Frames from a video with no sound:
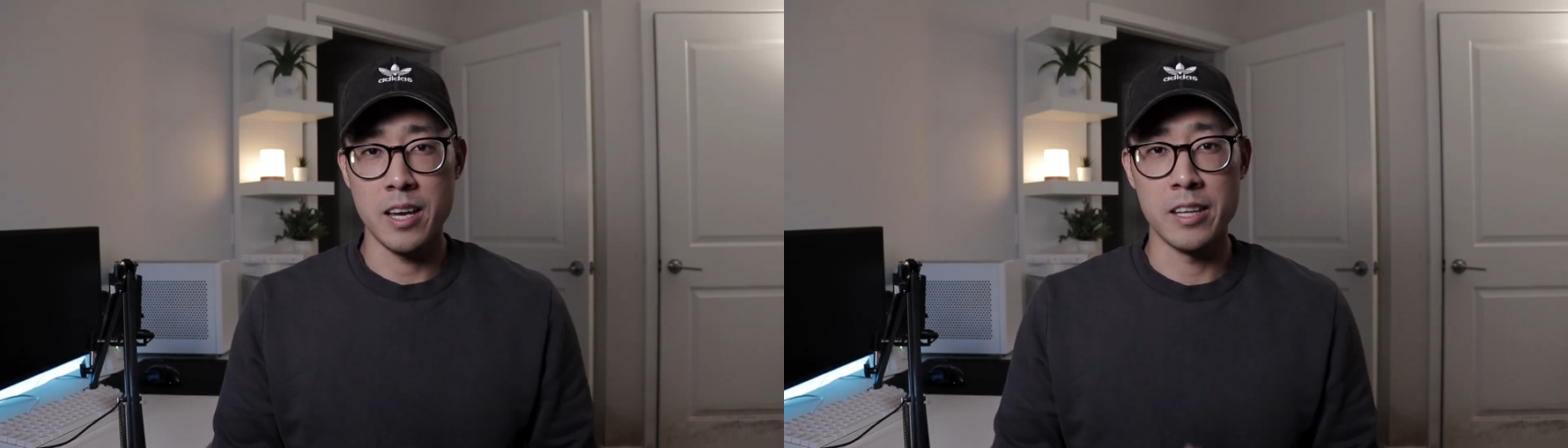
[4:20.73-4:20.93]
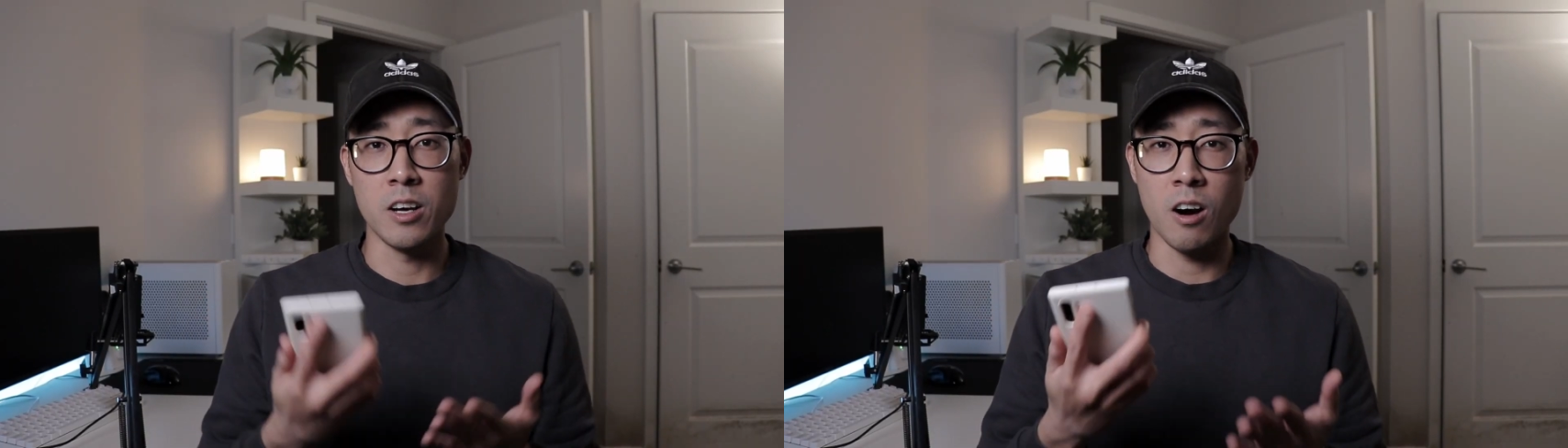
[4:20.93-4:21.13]

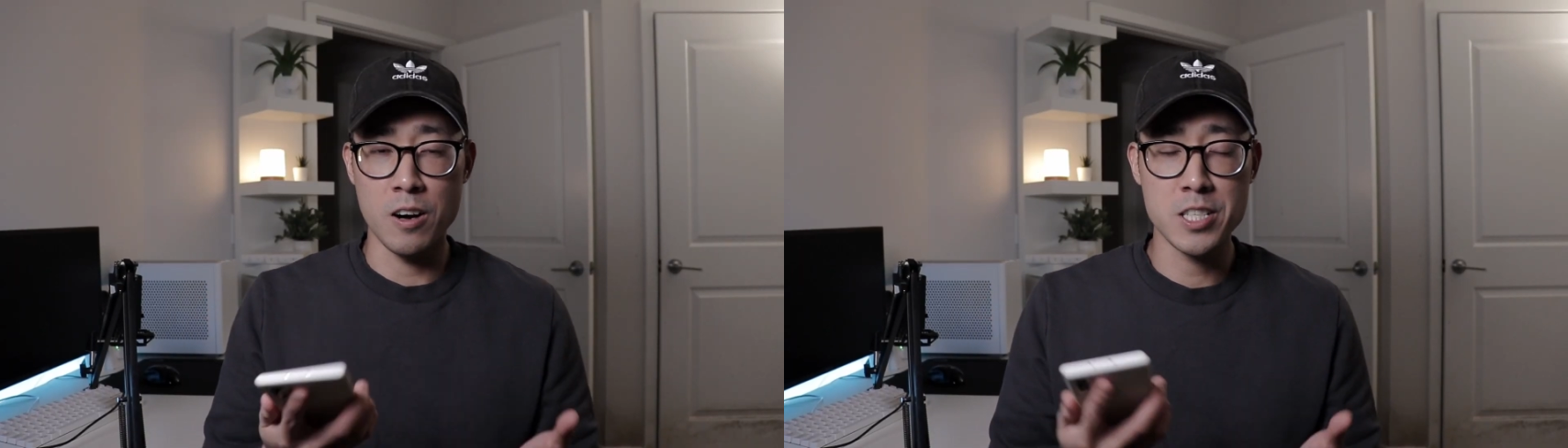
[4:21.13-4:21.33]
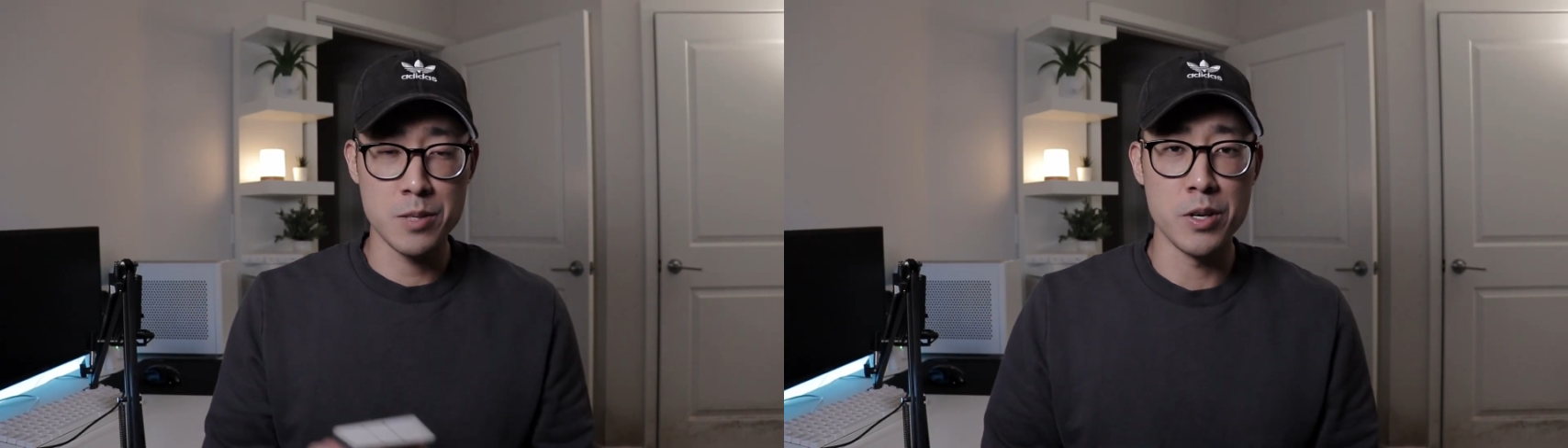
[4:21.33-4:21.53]
And there
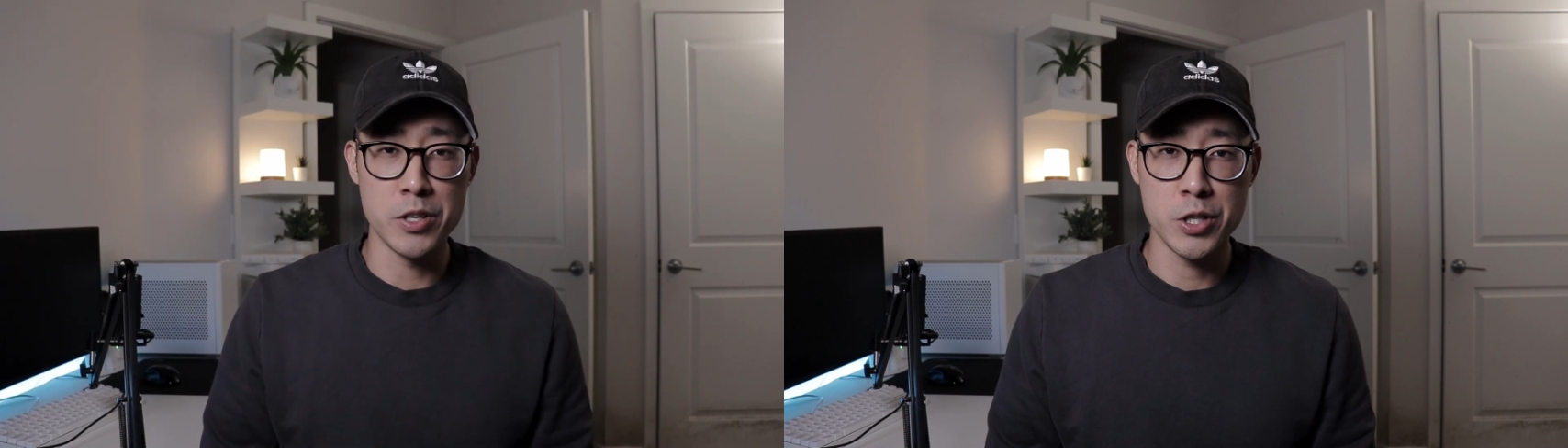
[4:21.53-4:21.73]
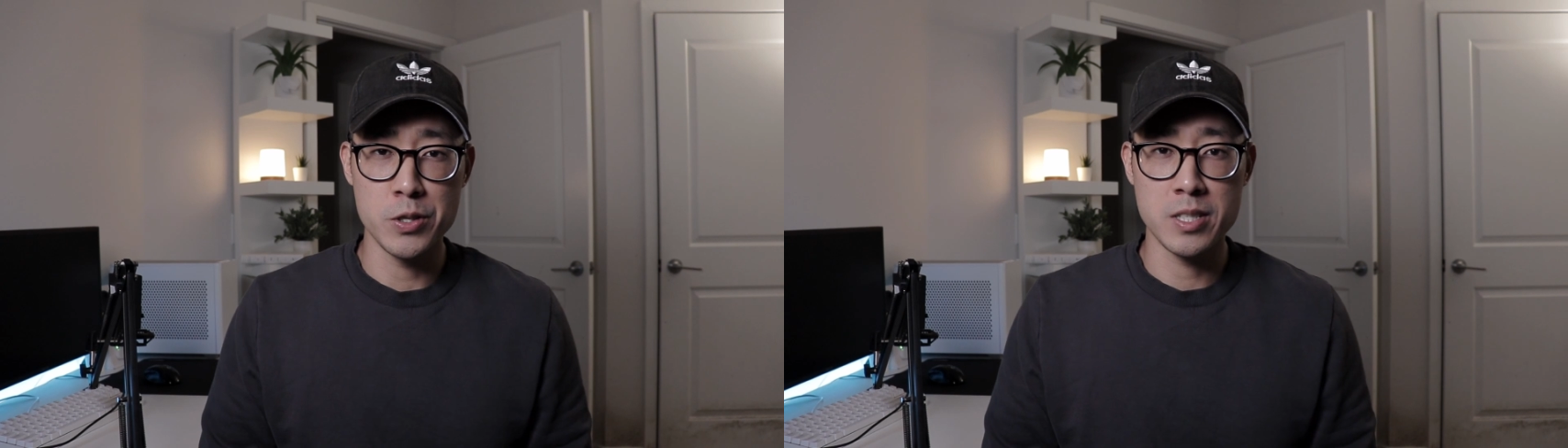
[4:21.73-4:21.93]
are some
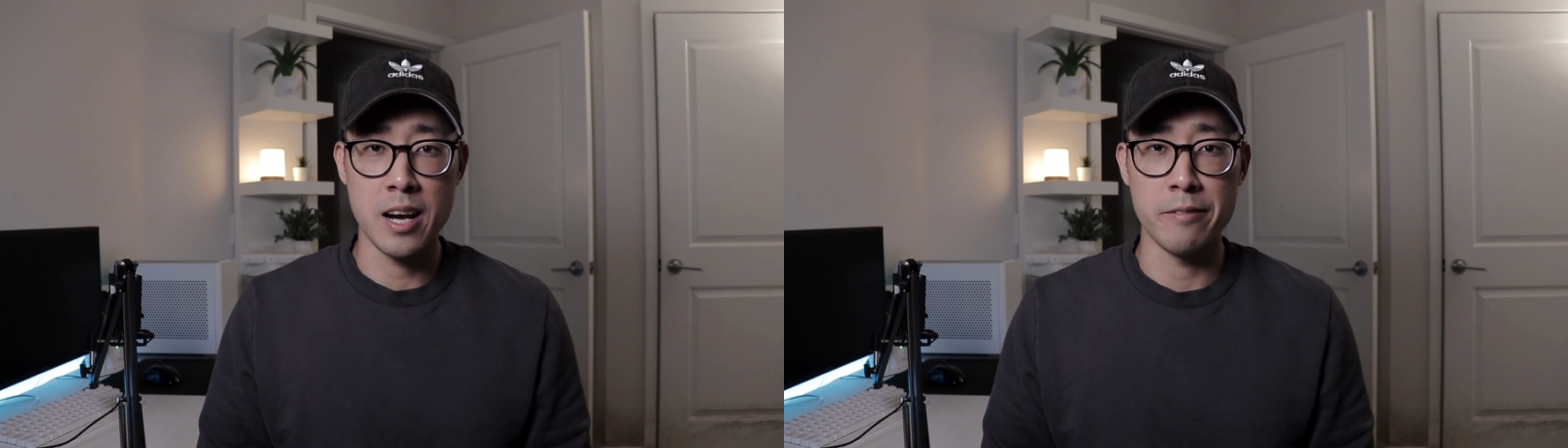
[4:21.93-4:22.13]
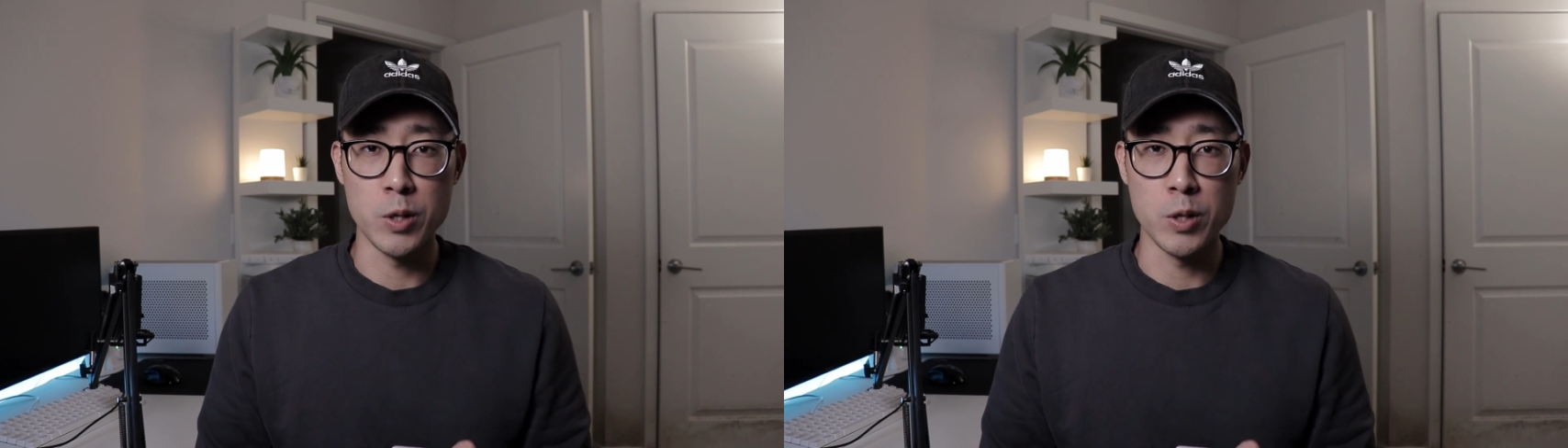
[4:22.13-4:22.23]
issues that I've